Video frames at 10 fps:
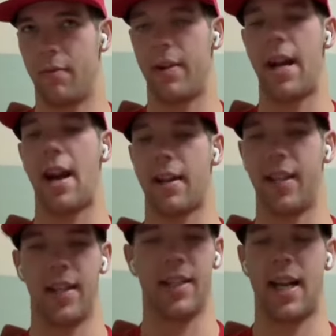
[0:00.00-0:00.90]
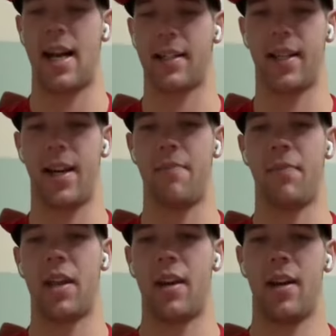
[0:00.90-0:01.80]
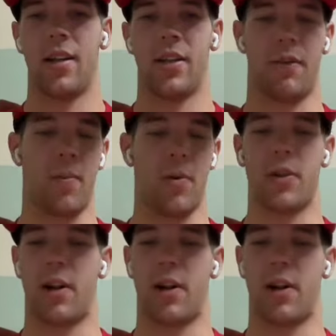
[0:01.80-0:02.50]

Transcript: react the exact same. So from